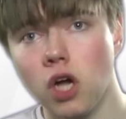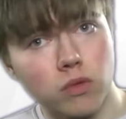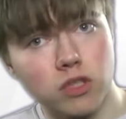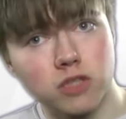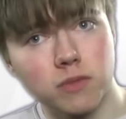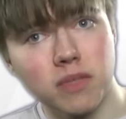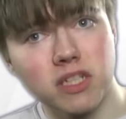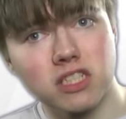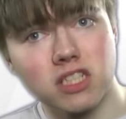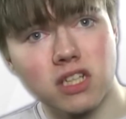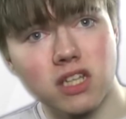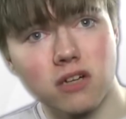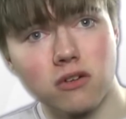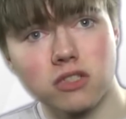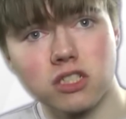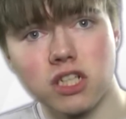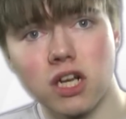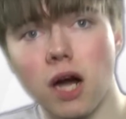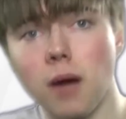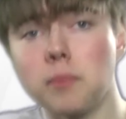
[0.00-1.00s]
which means that
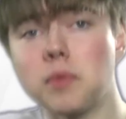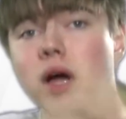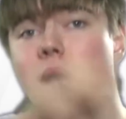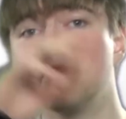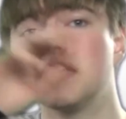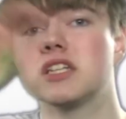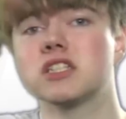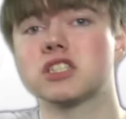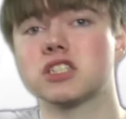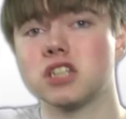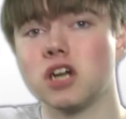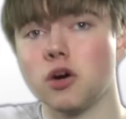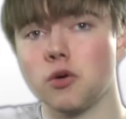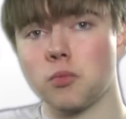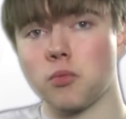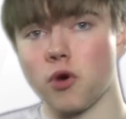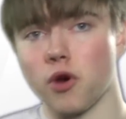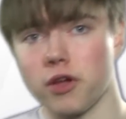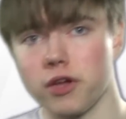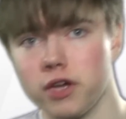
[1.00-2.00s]
there is an upcoming
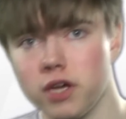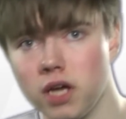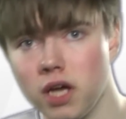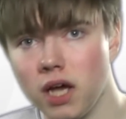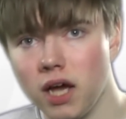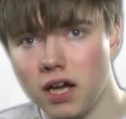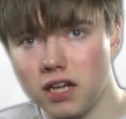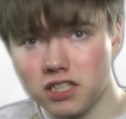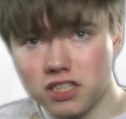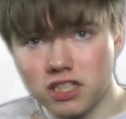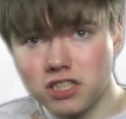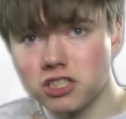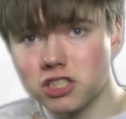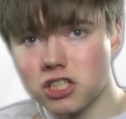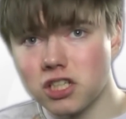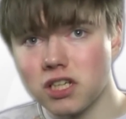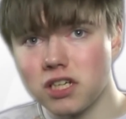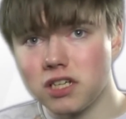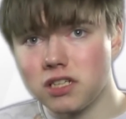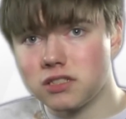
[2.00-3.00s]
celebrity. It
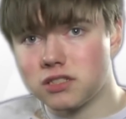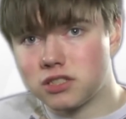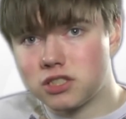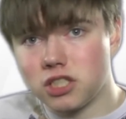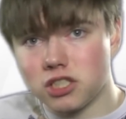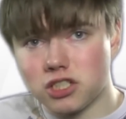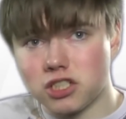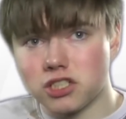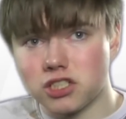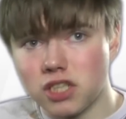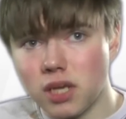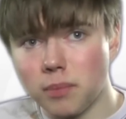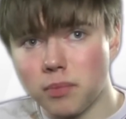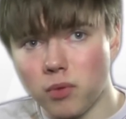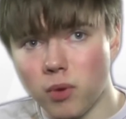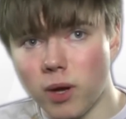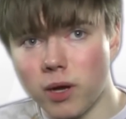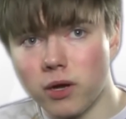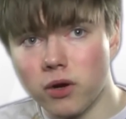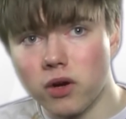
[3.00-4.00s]
essentially is just a
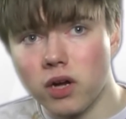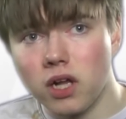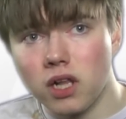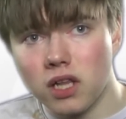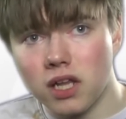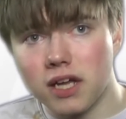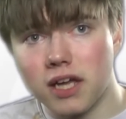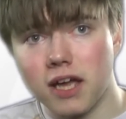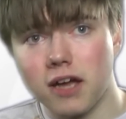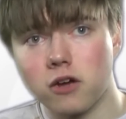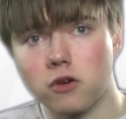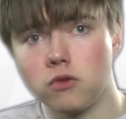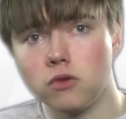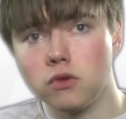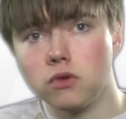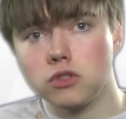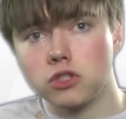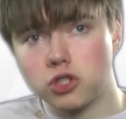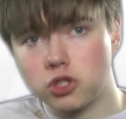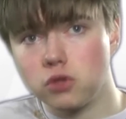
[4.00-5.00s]
separator.
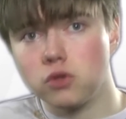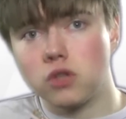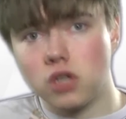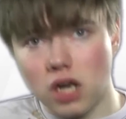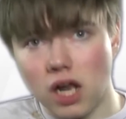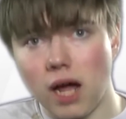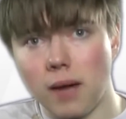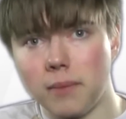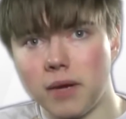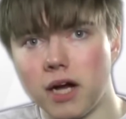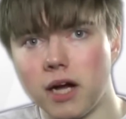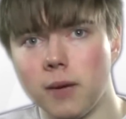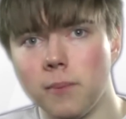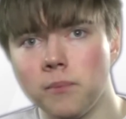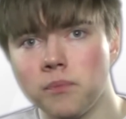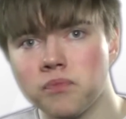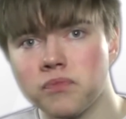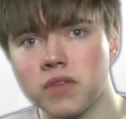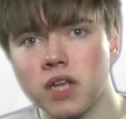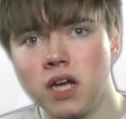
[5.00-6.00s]
Legeaku shu klama.
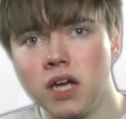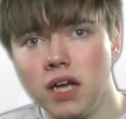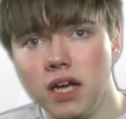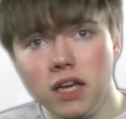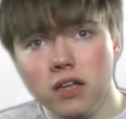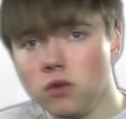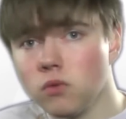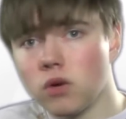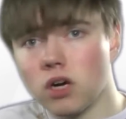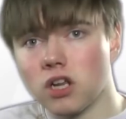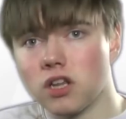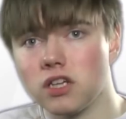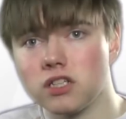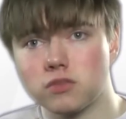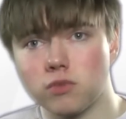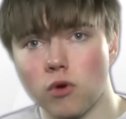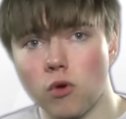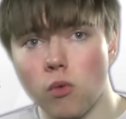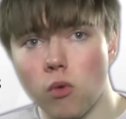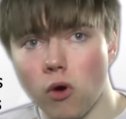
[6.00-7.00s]
Either one of
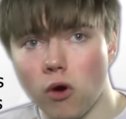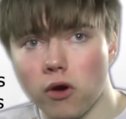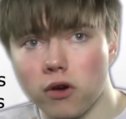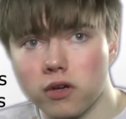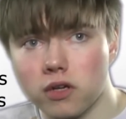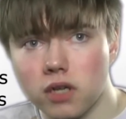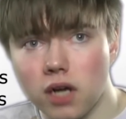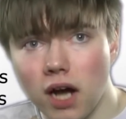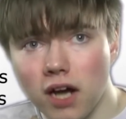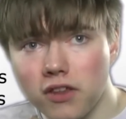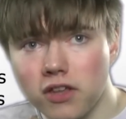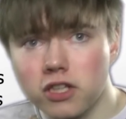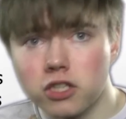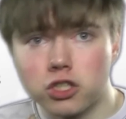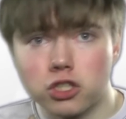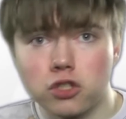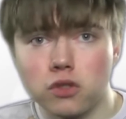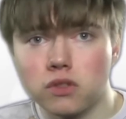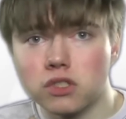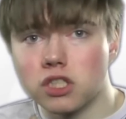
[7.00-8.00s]
these will work. I
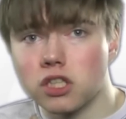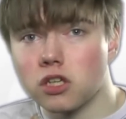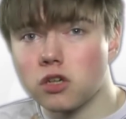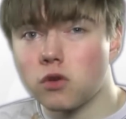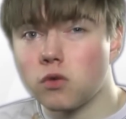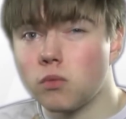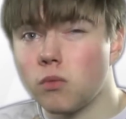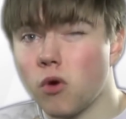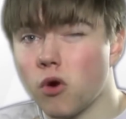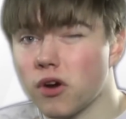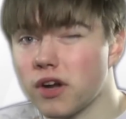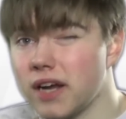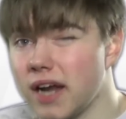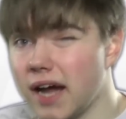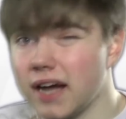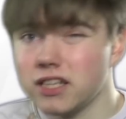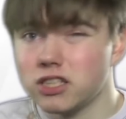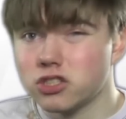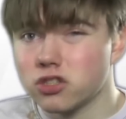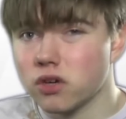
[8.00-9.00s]
think shu is a little more
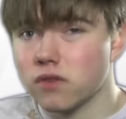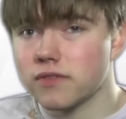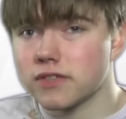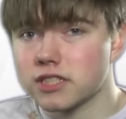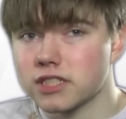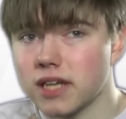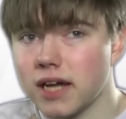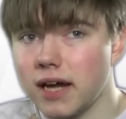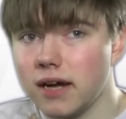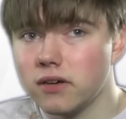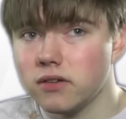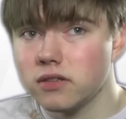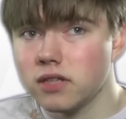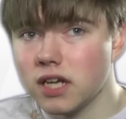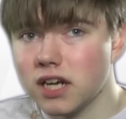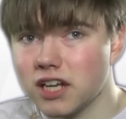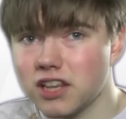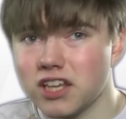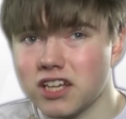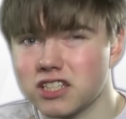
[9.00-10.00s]
nicer of a sound,
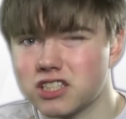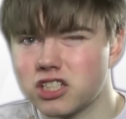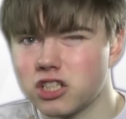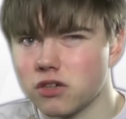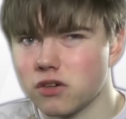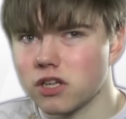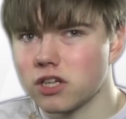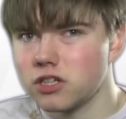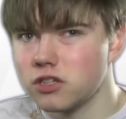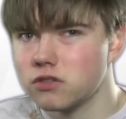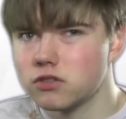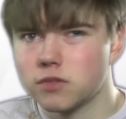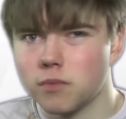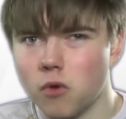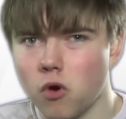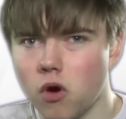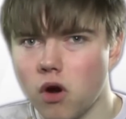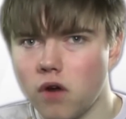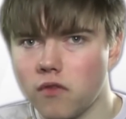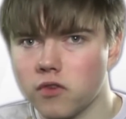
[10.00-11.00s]
and I think it's generally used
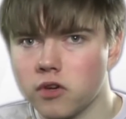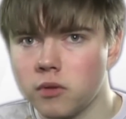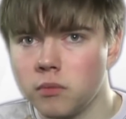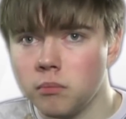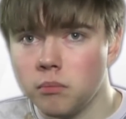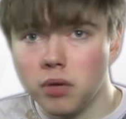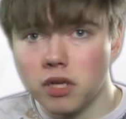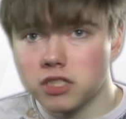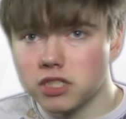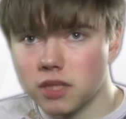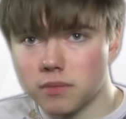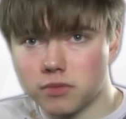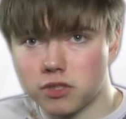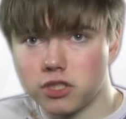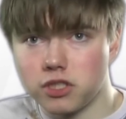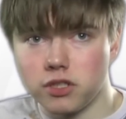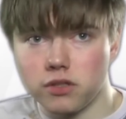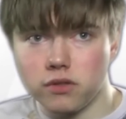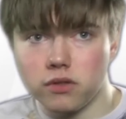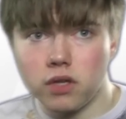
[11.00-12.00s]
more often, but it's up
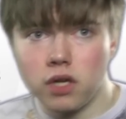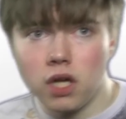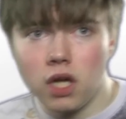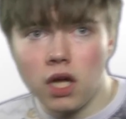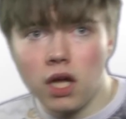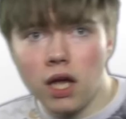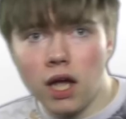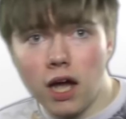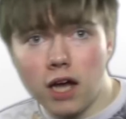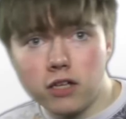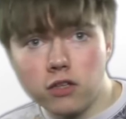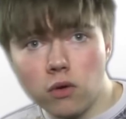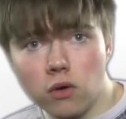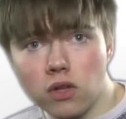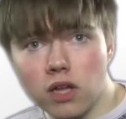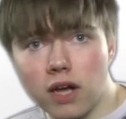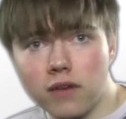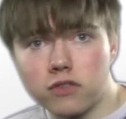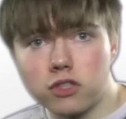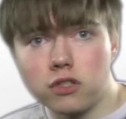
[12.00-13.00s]
to you. And you
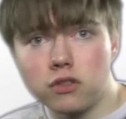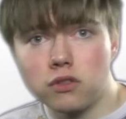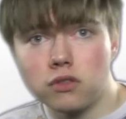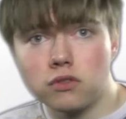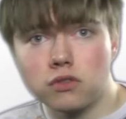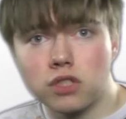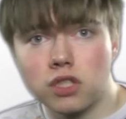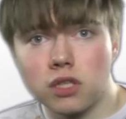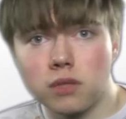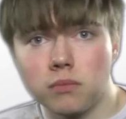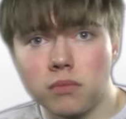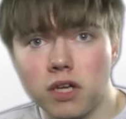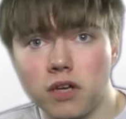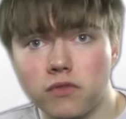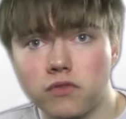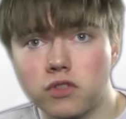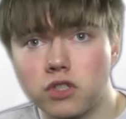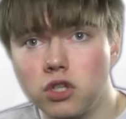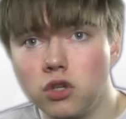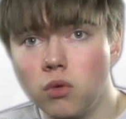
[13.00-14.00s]
only have to use them
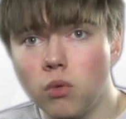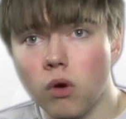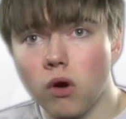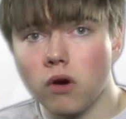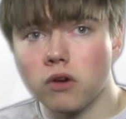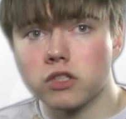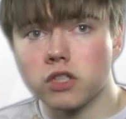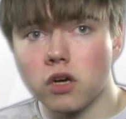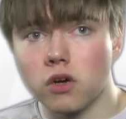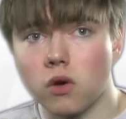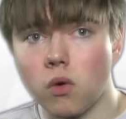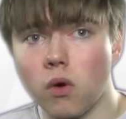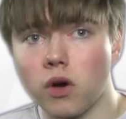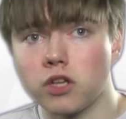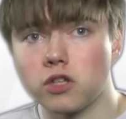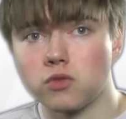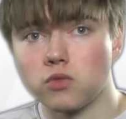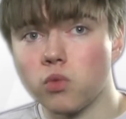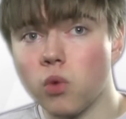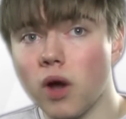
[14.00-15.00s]
if 2 words are
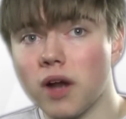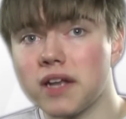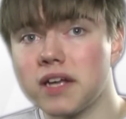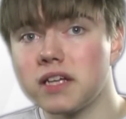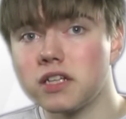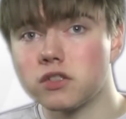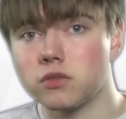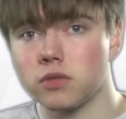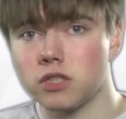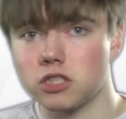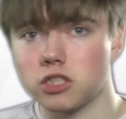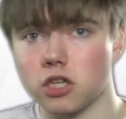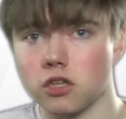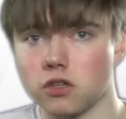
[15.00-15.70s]
going to run into each